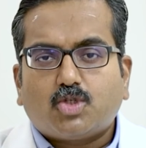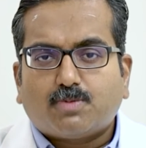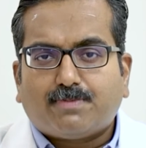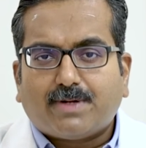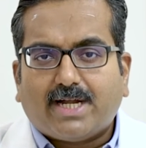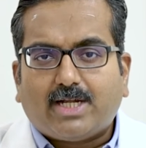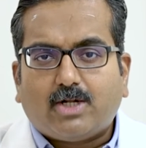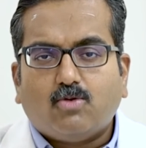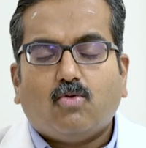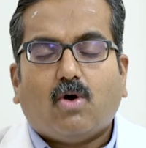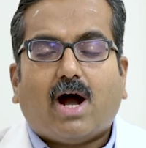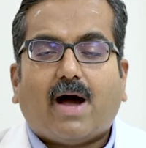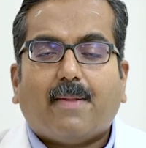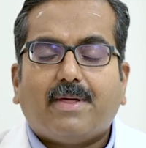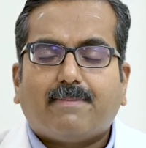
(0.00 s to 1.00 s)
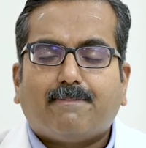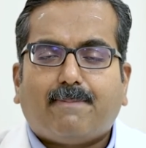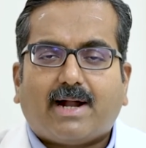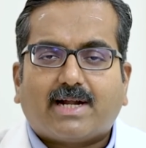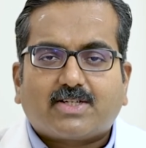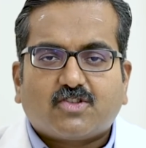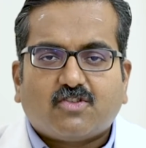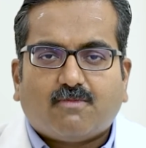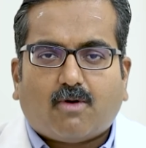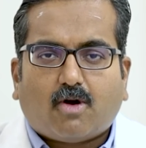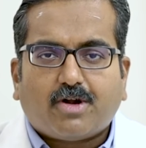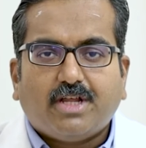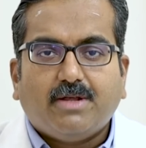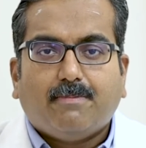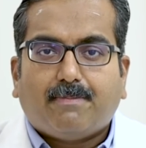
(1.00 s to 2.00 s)
spread to other parts of the
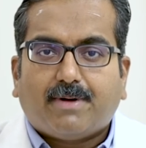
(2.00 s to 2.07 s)
body,